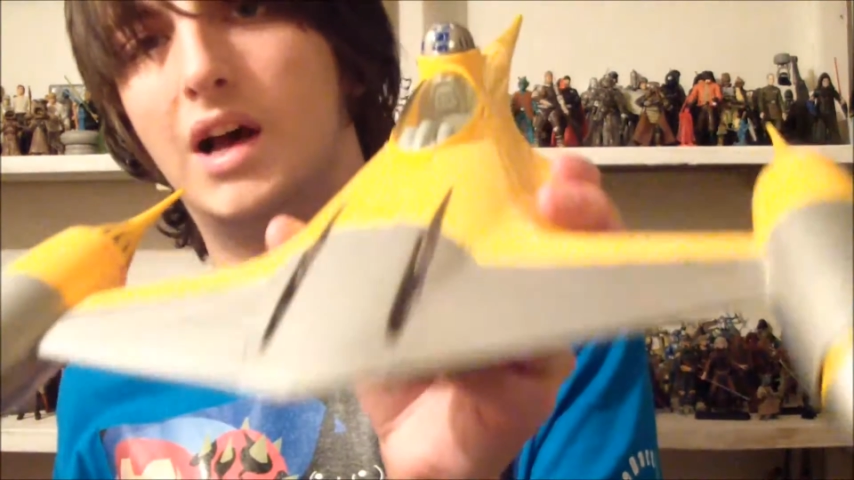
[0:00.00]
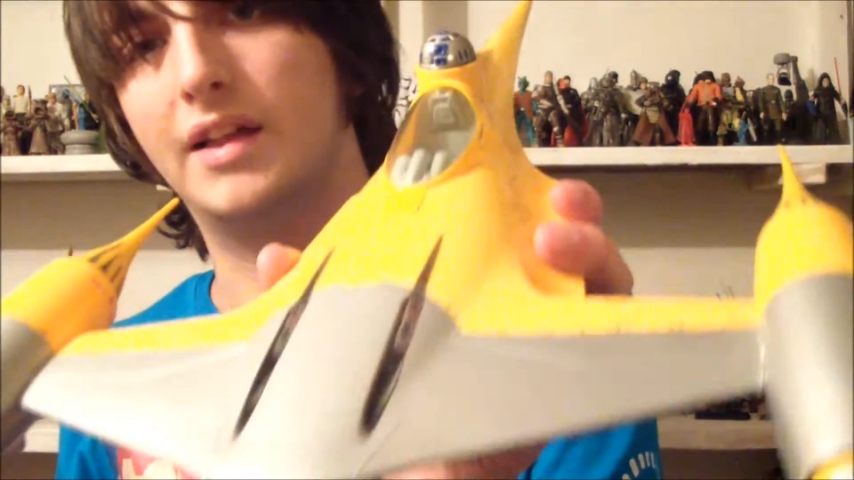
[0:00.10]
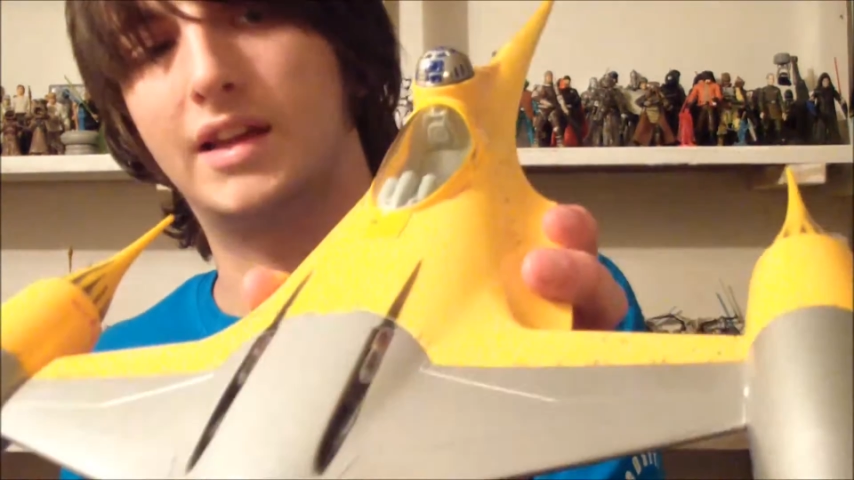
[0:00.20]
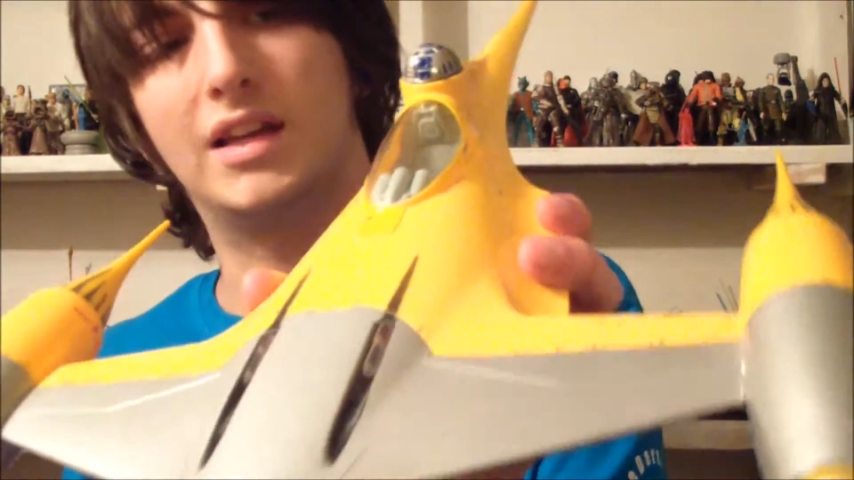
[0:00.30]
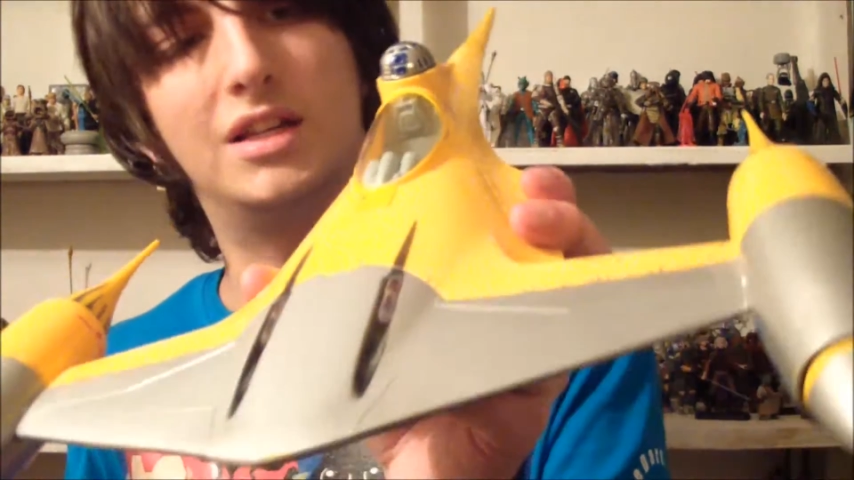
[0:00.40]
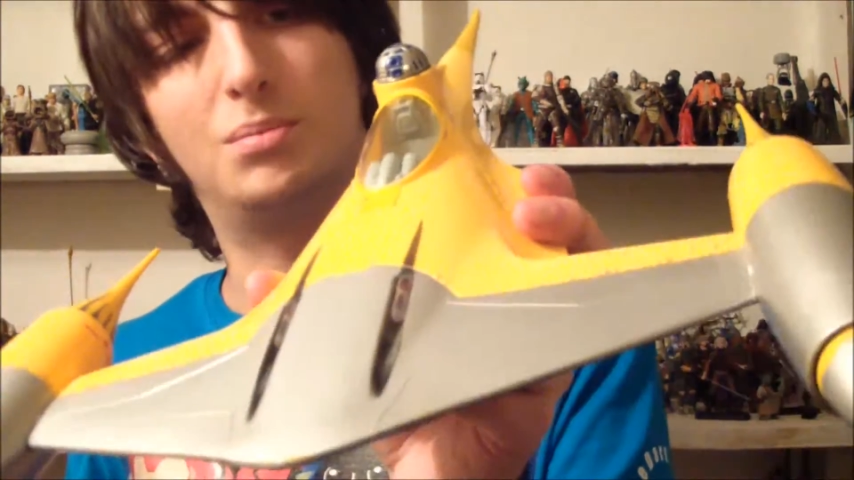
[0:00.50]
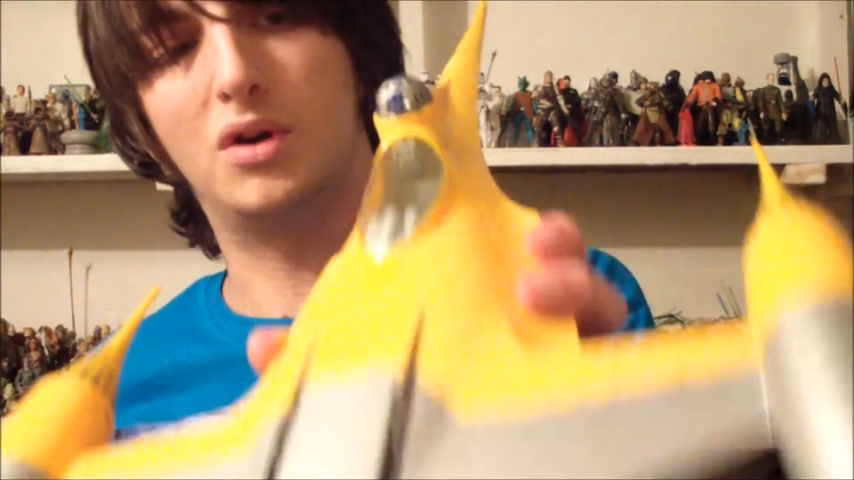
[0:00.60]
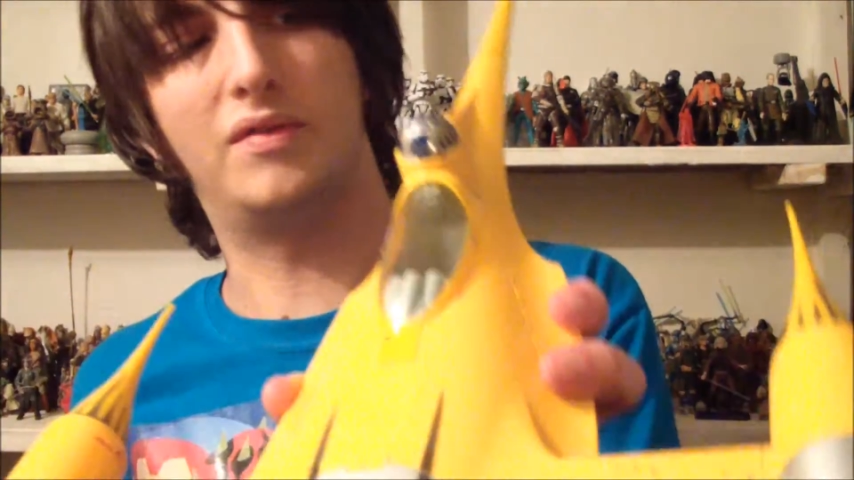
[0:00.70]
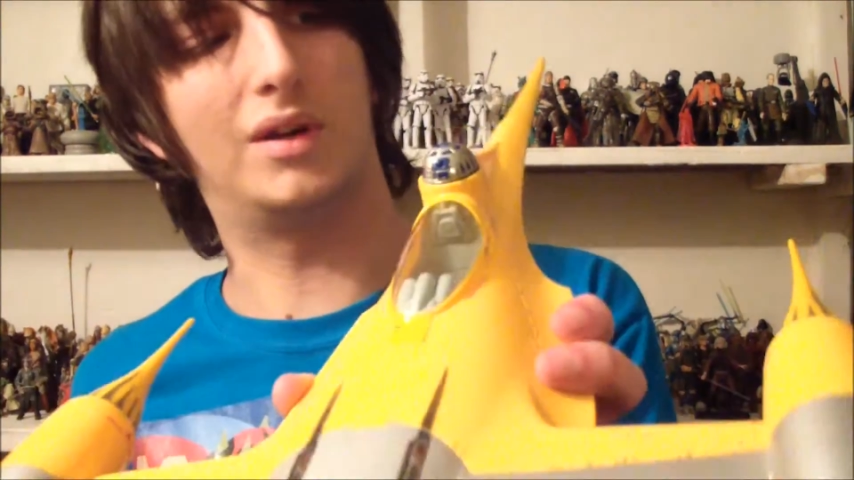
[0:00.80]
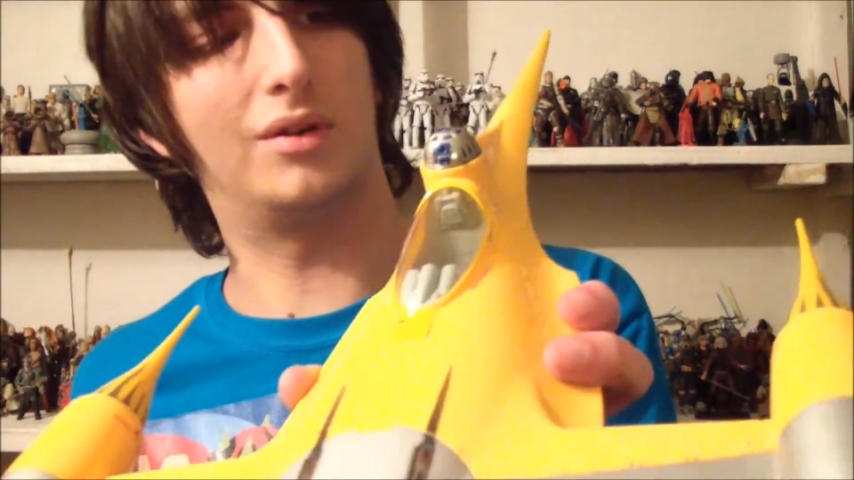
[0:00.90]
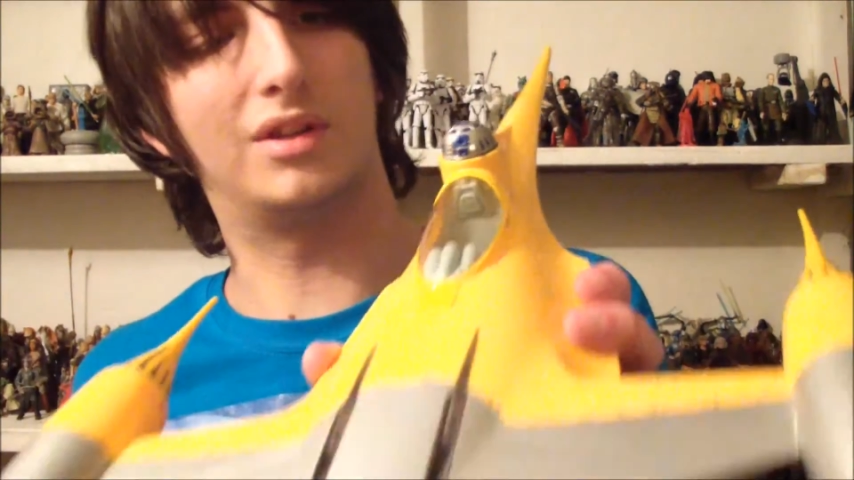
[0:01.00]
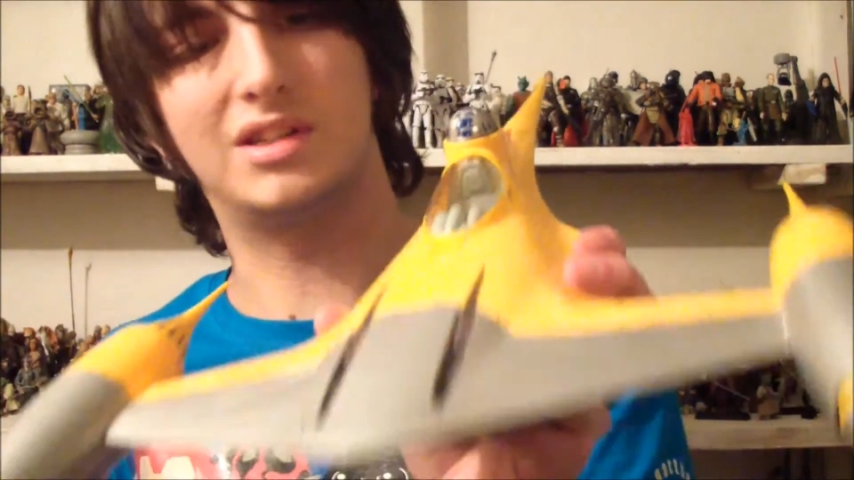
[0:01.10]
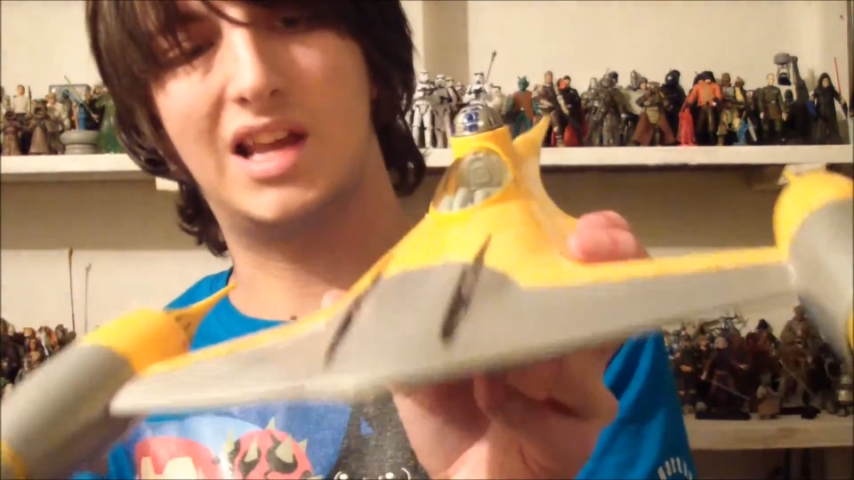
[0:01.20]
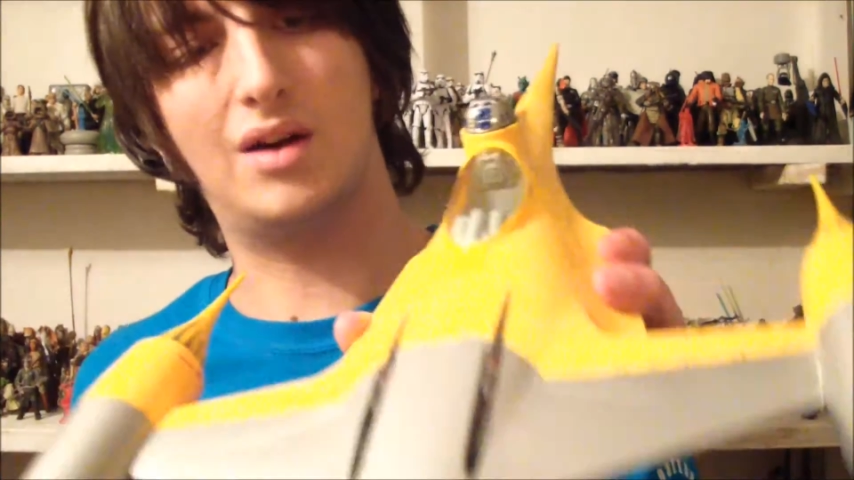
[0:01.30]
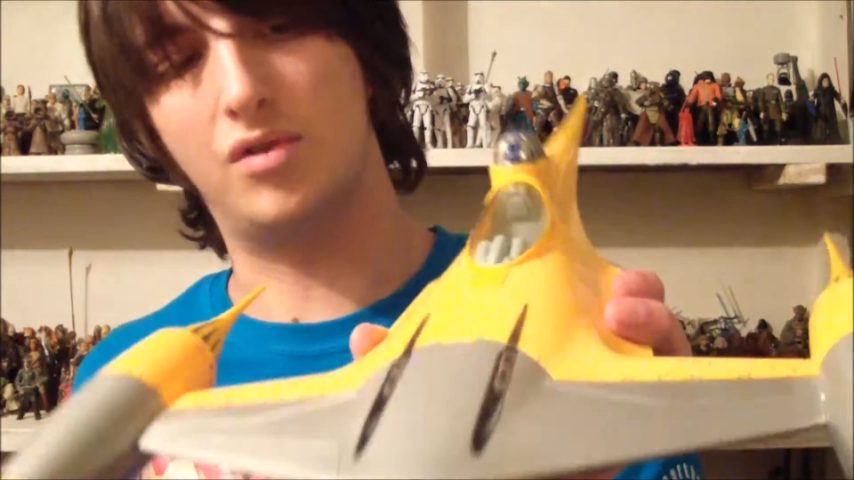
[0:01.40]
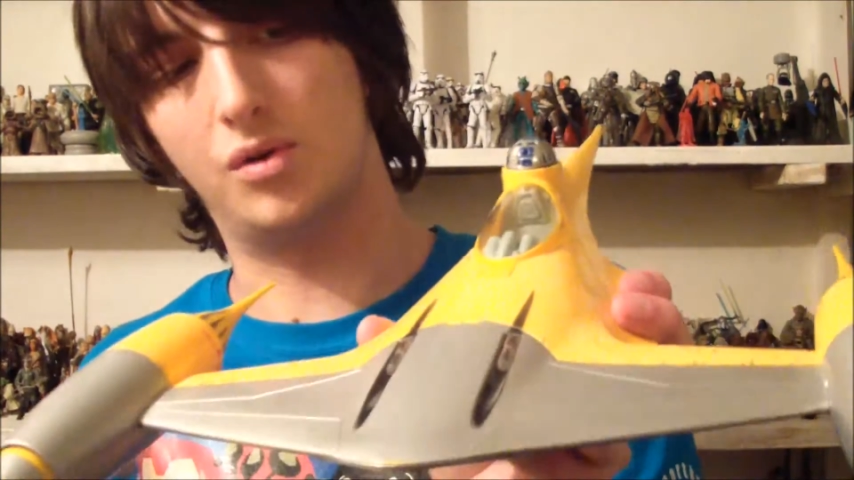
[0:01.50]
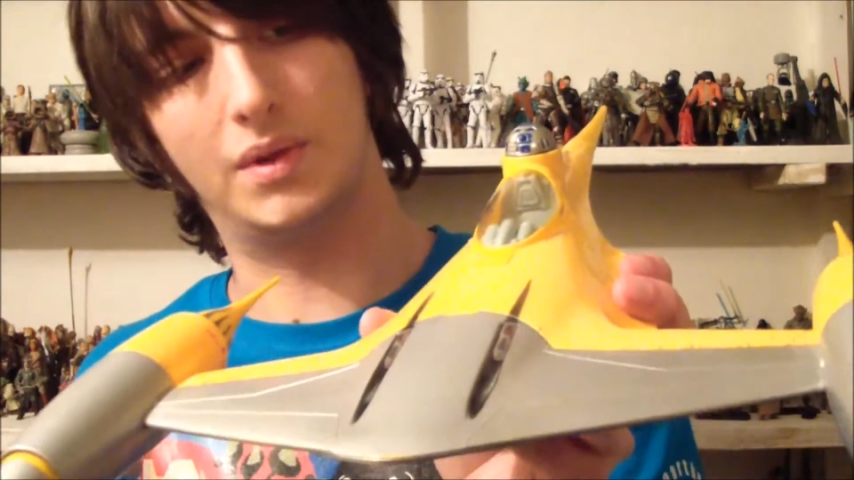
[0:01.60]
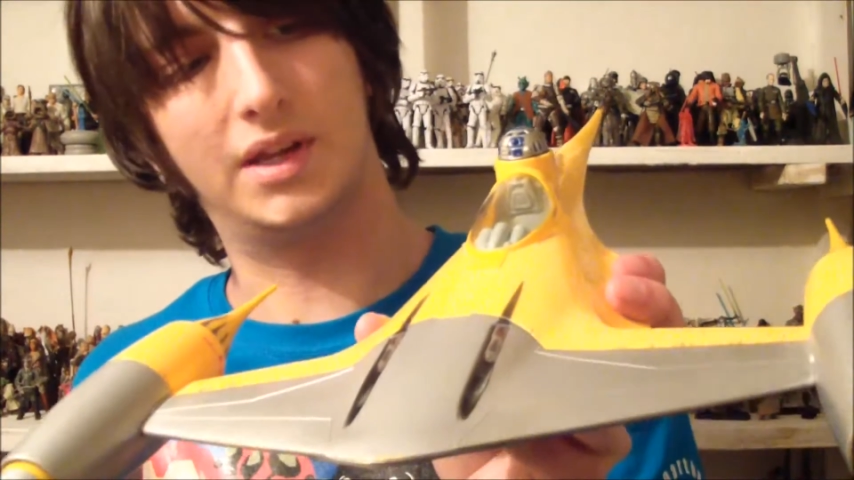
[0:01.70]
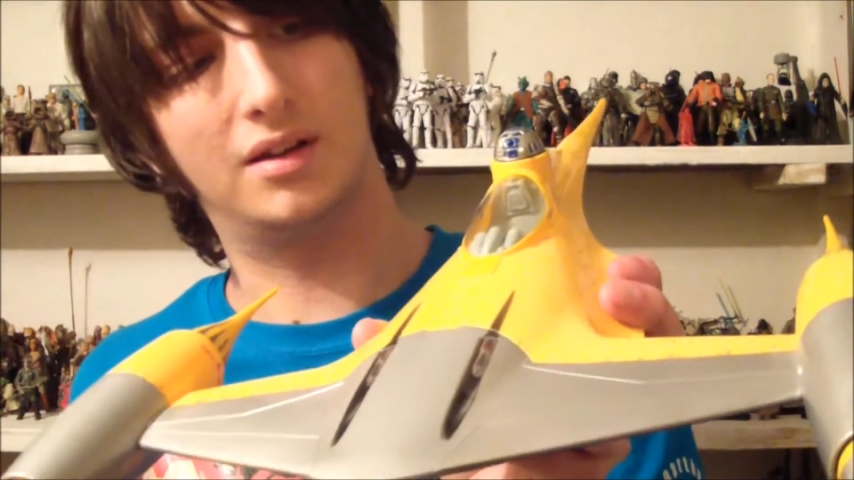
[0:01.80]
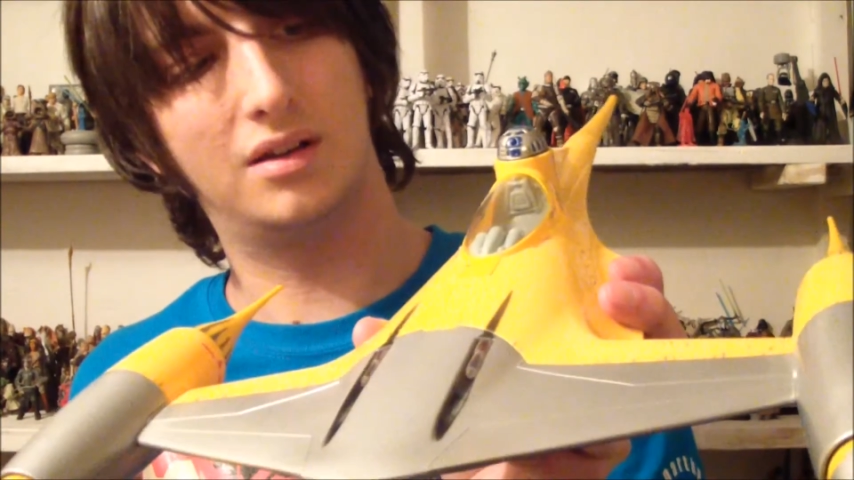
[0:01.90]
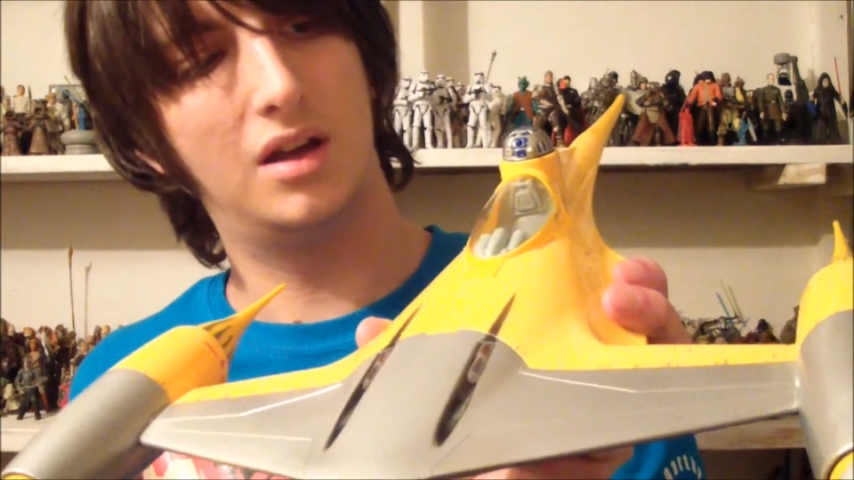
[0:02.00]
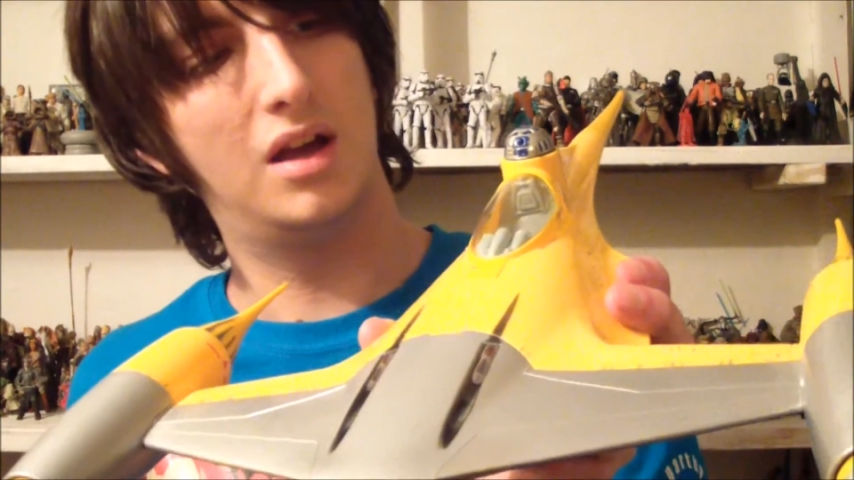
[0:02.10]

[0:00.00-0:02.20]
I think is perfectly good. There's nothing wrong with it.